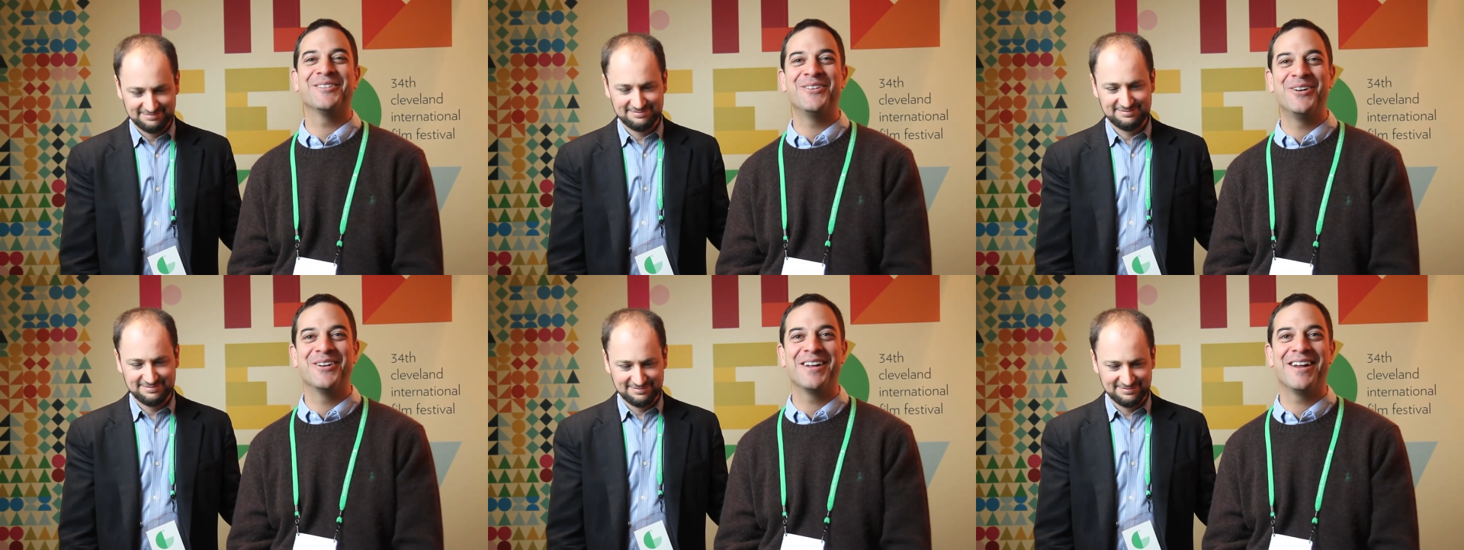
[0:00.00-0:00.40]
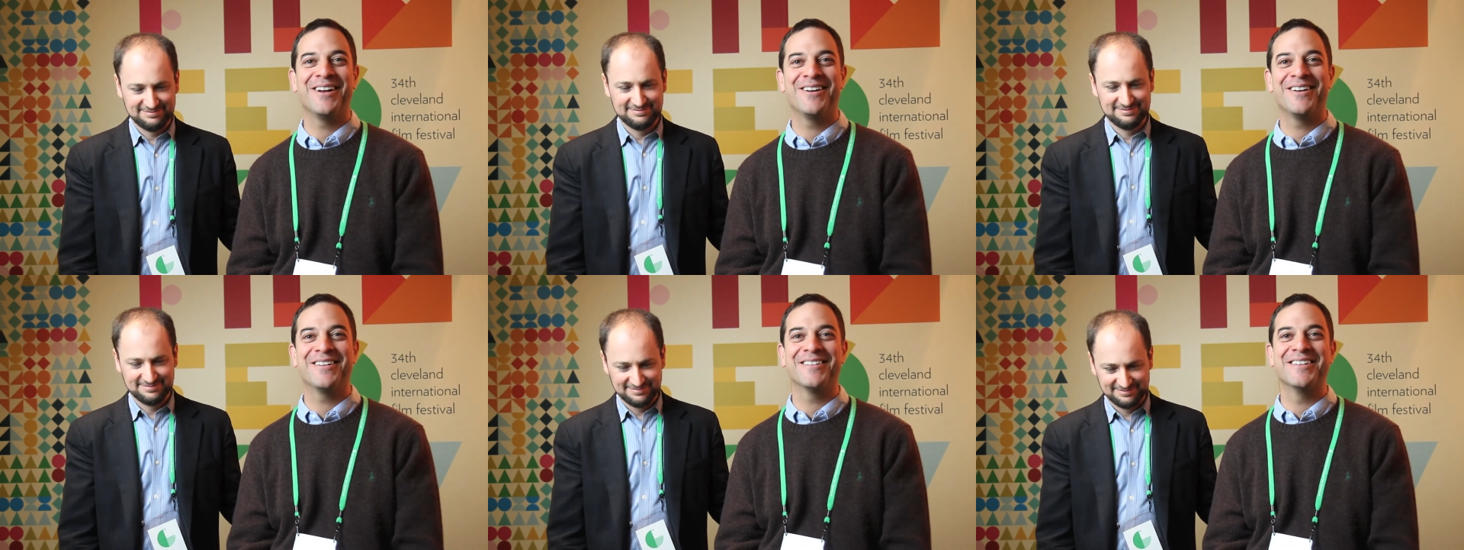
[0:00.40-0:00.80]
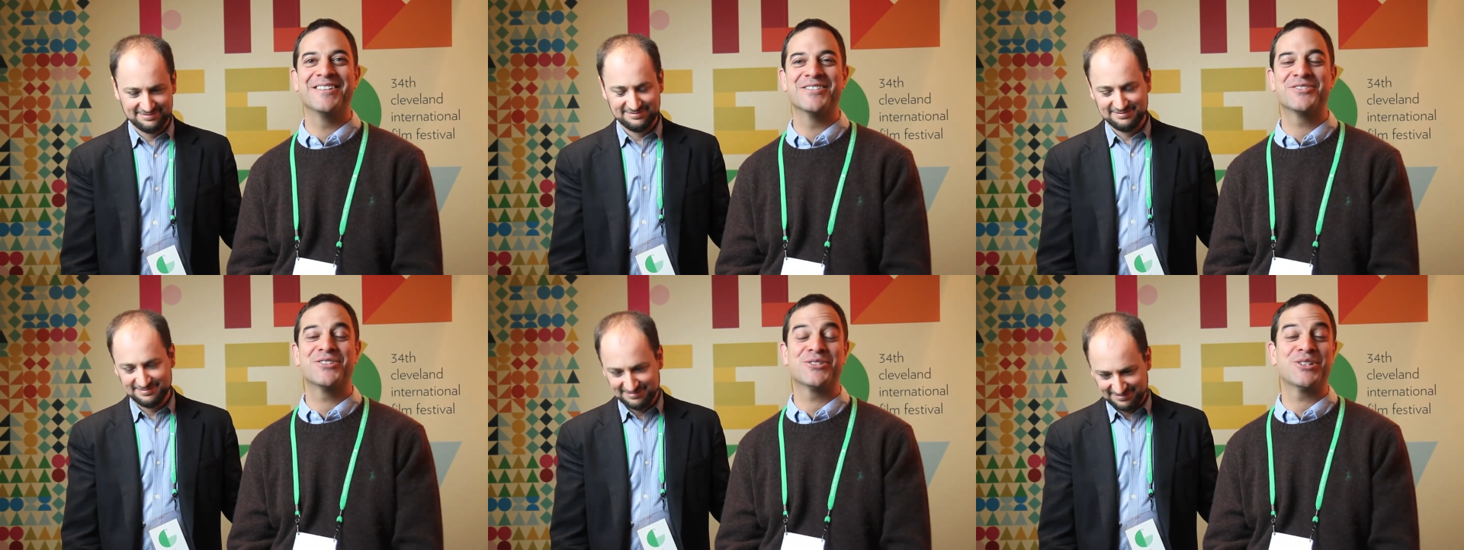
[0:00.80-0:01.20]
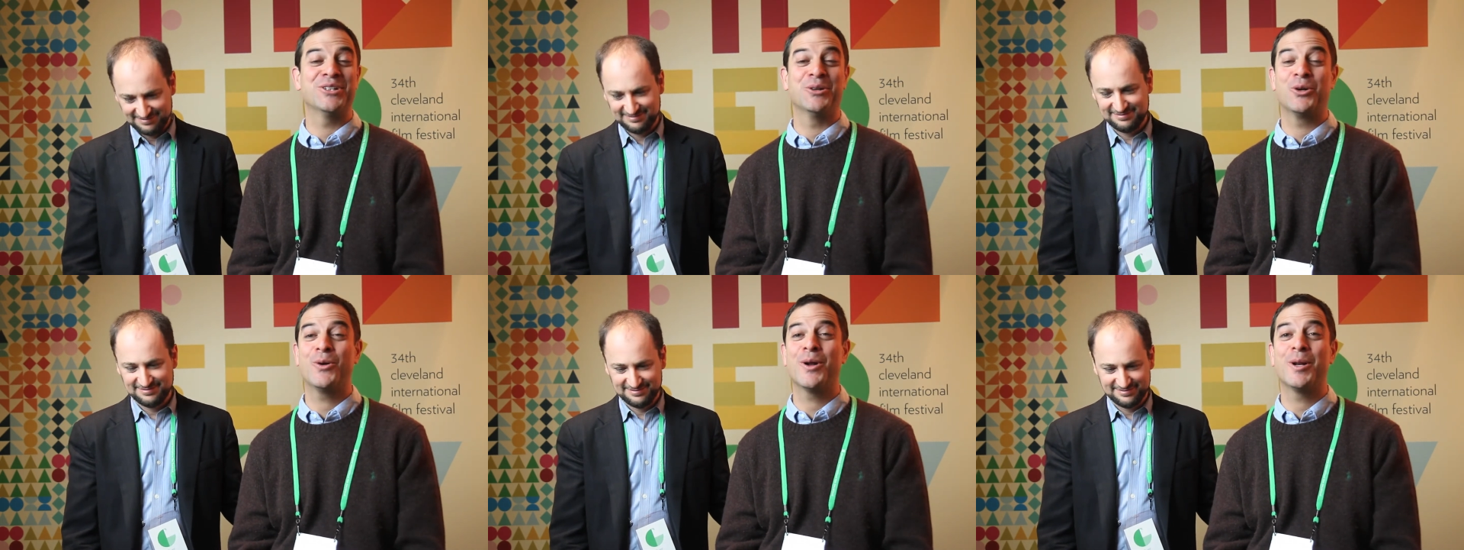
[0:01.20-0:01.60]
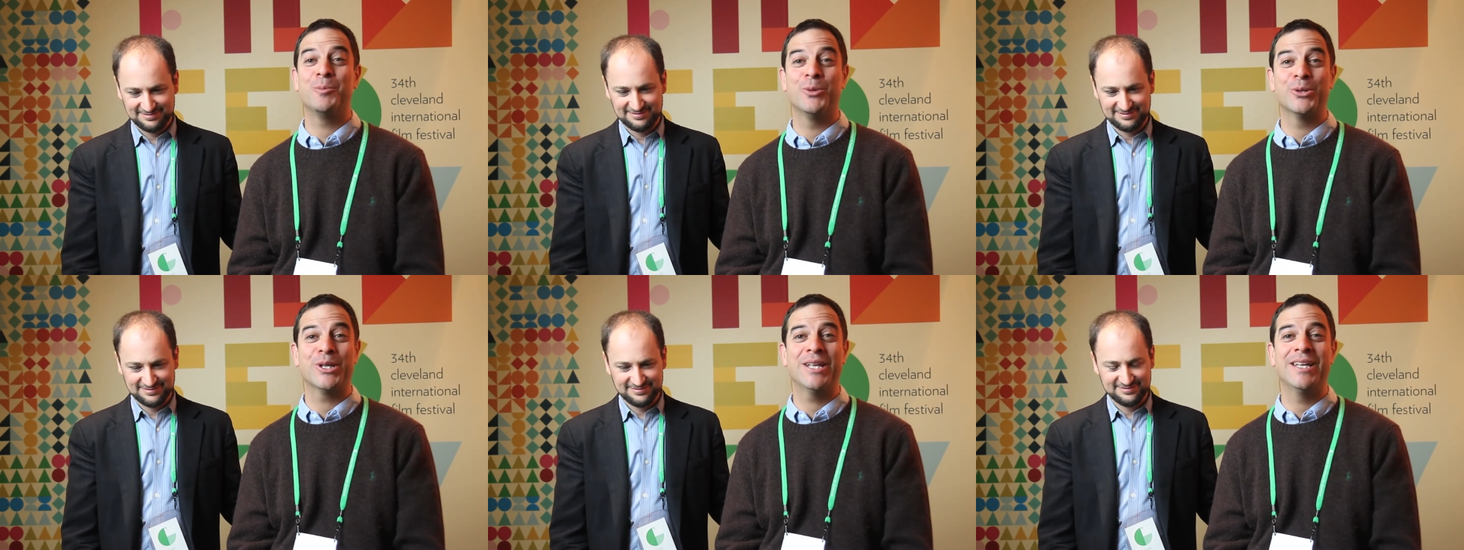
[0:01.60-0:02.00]
Speaker 1: long hair. He's just an
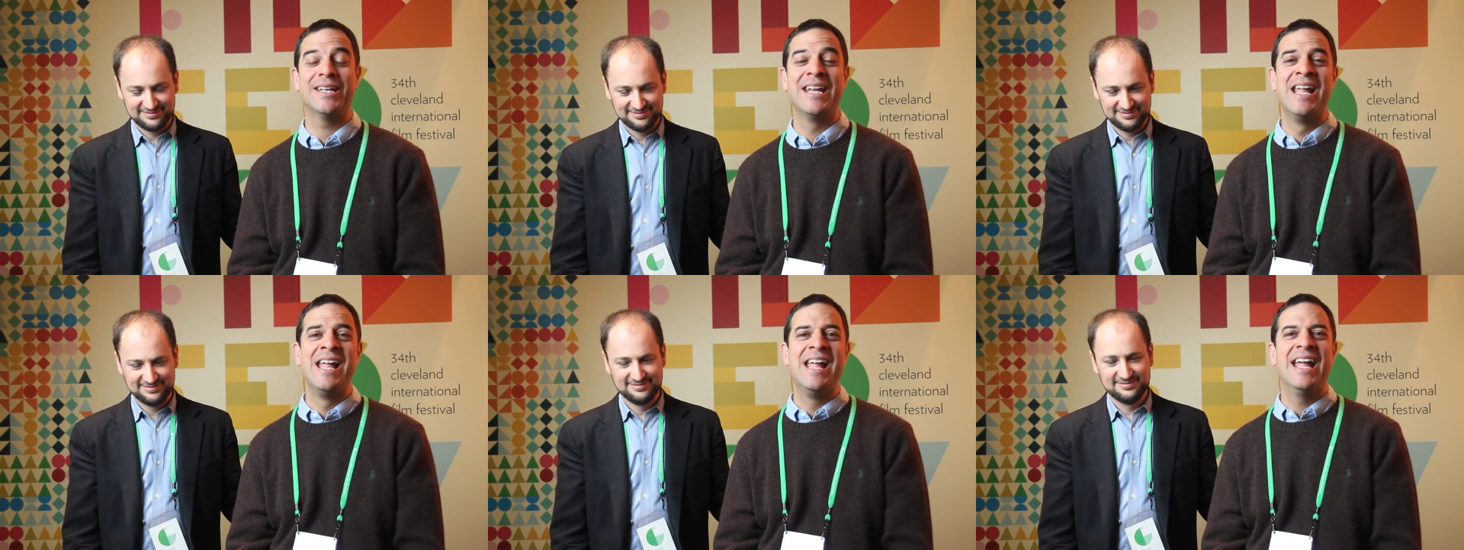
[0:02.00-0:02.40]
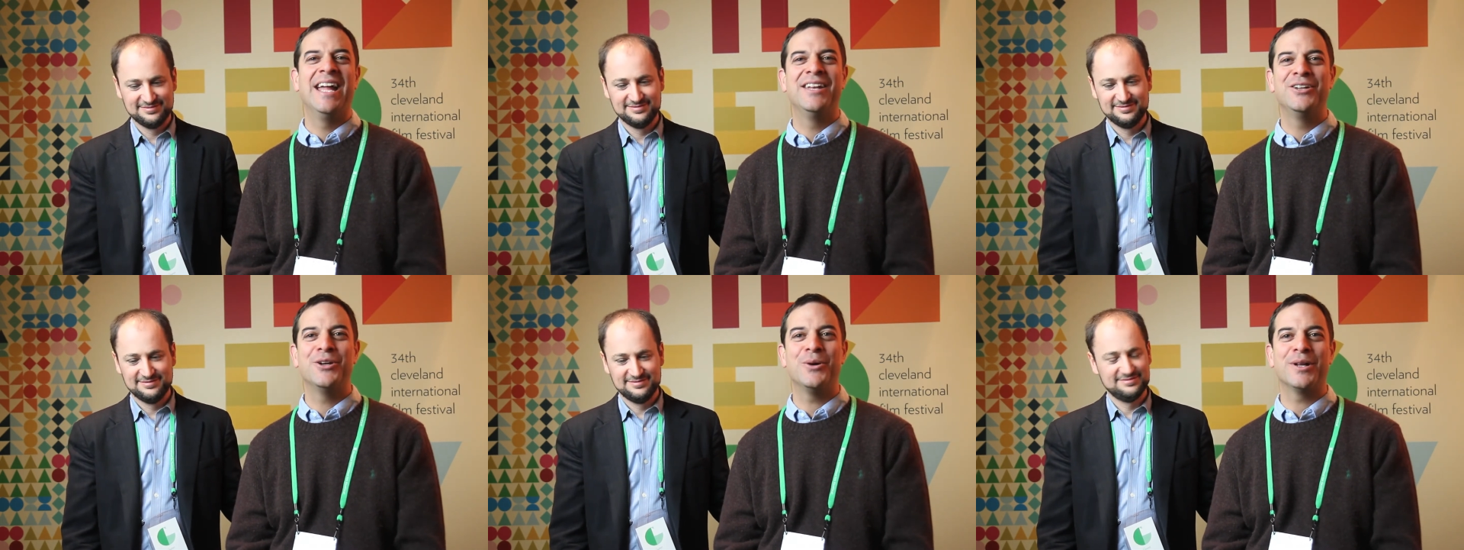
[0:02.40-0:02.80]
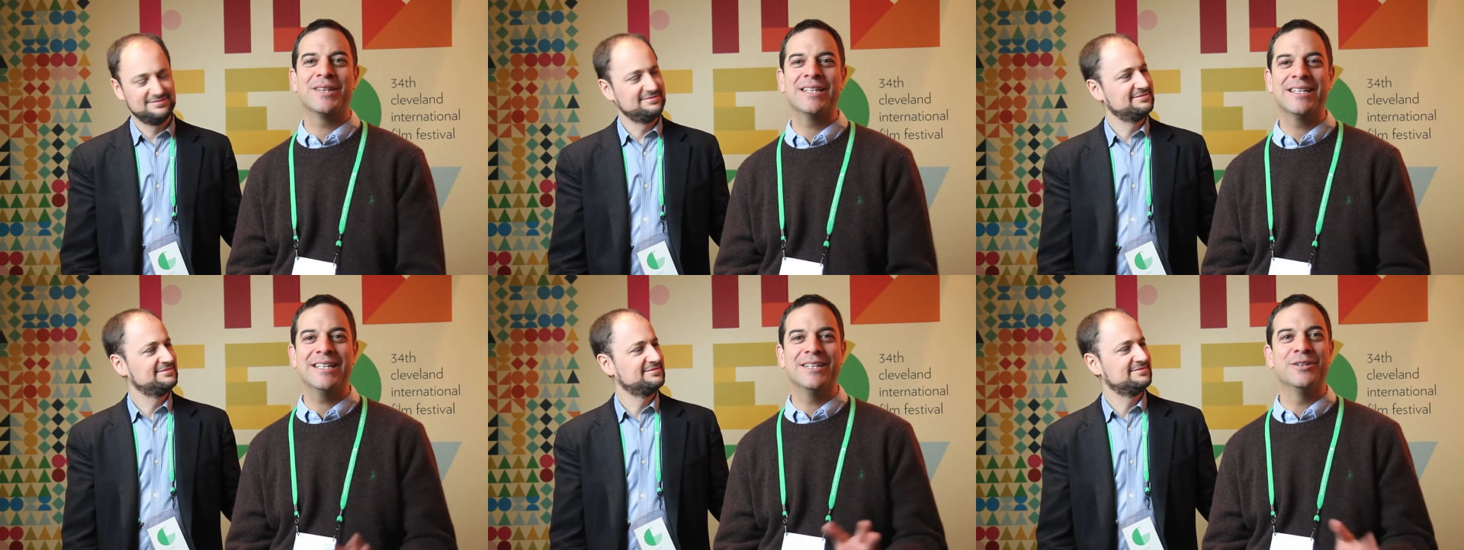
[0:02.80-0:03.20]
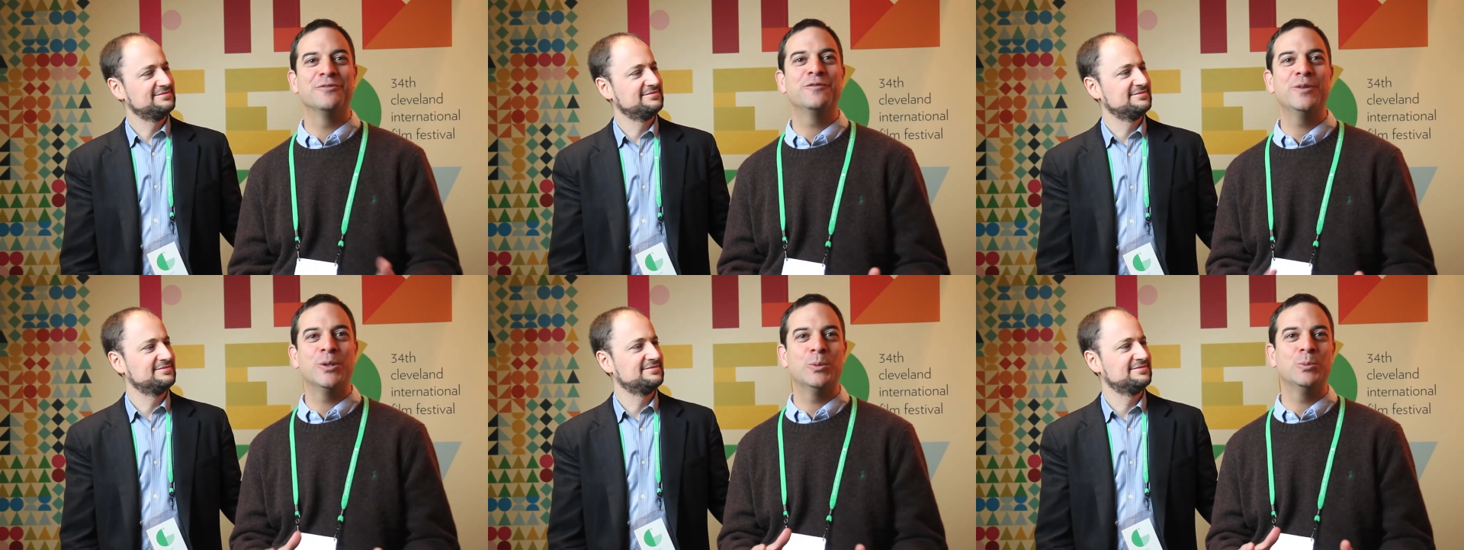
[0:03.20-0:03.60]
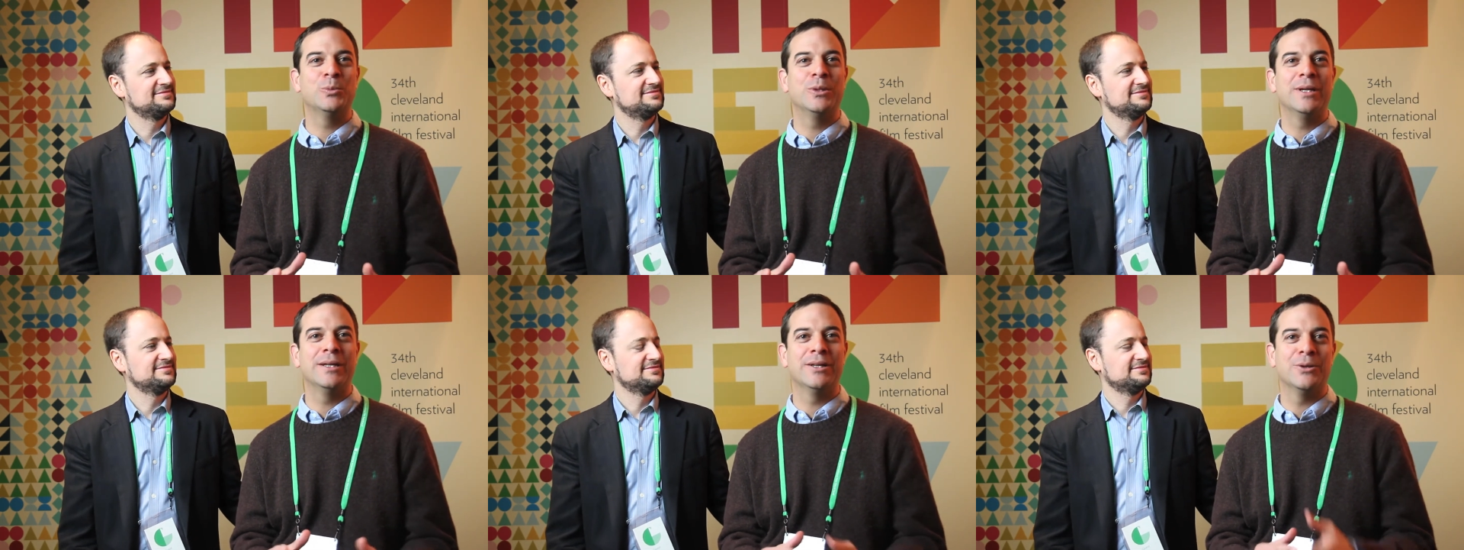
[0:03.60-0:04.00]
incredible kid. And you know, I think in the
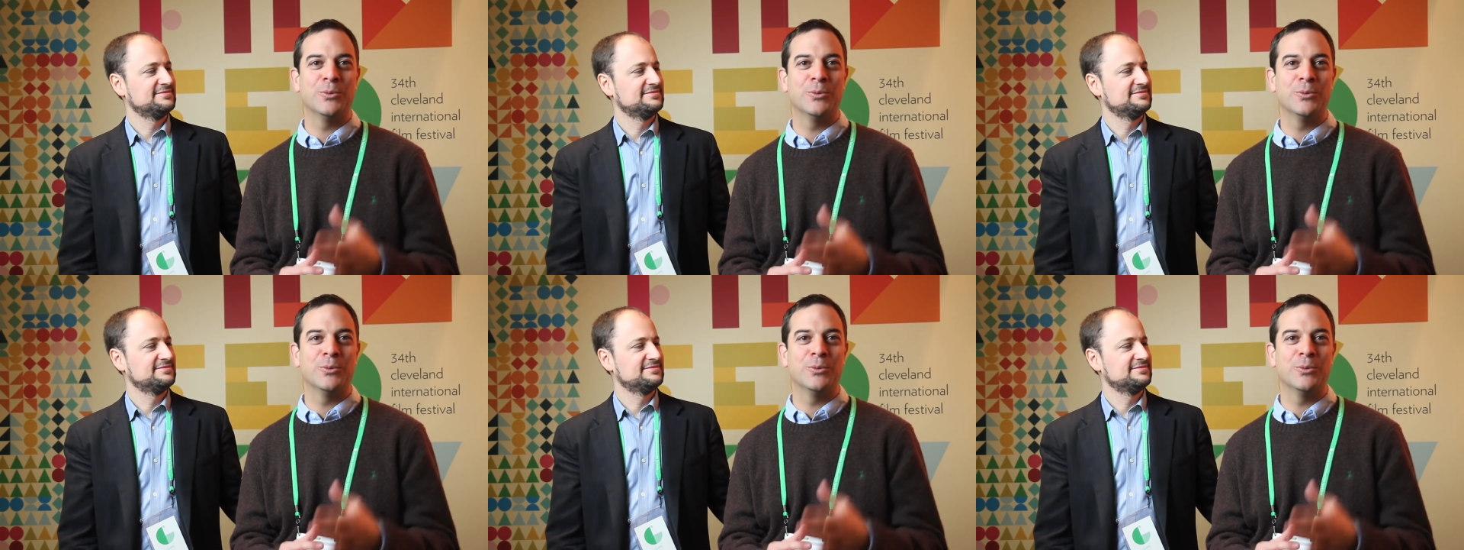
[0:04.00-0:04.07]
film, you know,